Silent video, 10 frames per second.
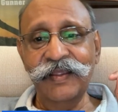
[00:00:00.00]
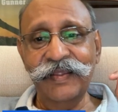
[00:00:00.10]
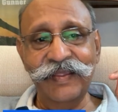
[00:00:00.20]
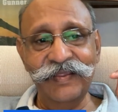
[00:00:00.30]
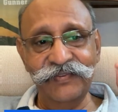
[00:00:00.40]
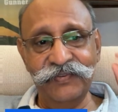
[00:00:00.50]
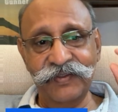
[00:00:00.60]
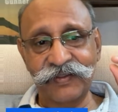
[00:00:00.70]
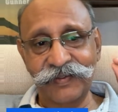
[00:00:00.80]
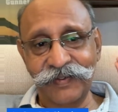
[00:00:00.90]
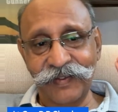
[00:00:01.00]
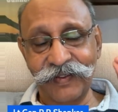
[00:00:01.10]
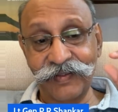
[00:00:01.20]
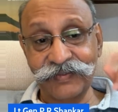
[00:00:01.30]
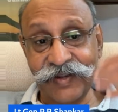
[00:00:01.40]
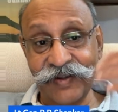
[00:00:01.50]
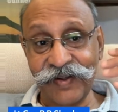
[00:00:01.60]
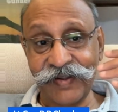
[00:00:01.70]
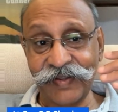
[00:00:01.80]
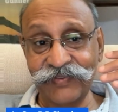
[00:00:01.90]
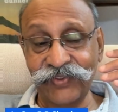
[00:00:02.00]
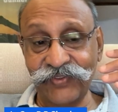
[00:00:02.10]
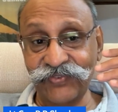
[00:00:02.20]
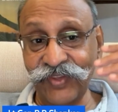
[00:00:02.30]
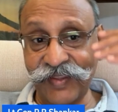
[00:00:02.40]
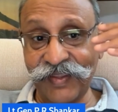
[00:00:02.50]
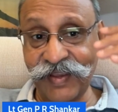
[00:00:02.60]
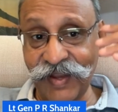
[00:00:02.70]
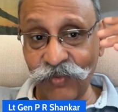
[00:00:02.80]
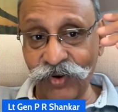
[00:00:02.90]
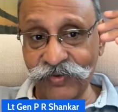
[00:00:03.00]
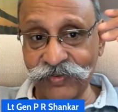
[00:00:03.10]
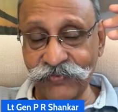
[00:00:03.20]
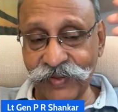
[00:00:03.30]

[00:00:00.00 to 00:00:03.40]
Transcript: he is generating 60 gigawatts of